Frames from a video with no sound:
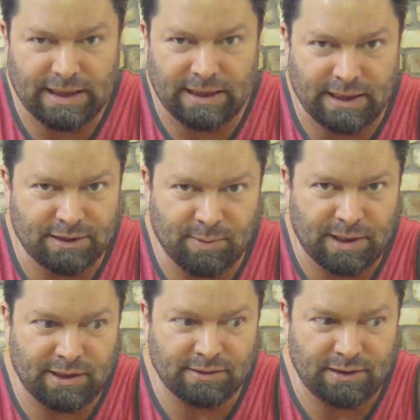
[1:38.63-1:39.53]
And I got some
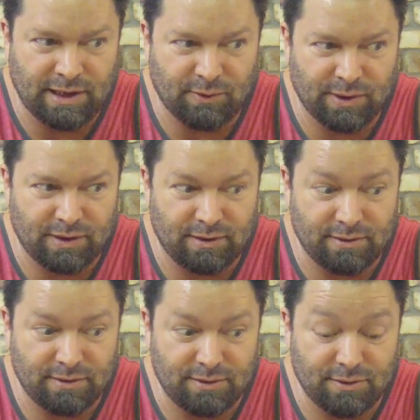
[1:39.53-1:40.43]
ideas on how we're going
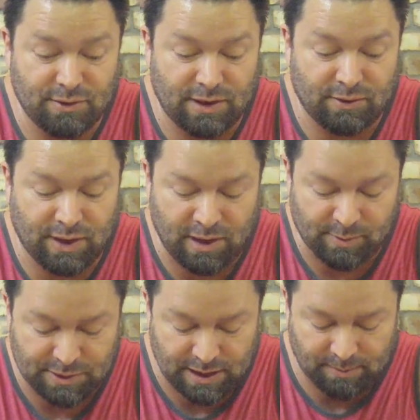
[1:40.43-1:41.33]
to try to
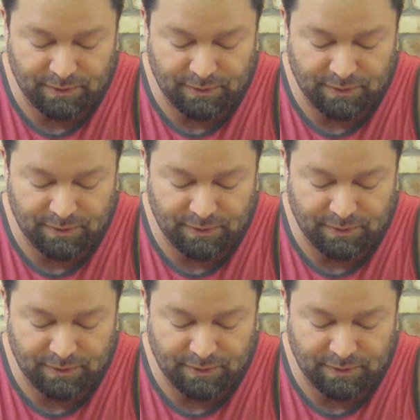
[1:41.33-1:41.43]
accomplish that.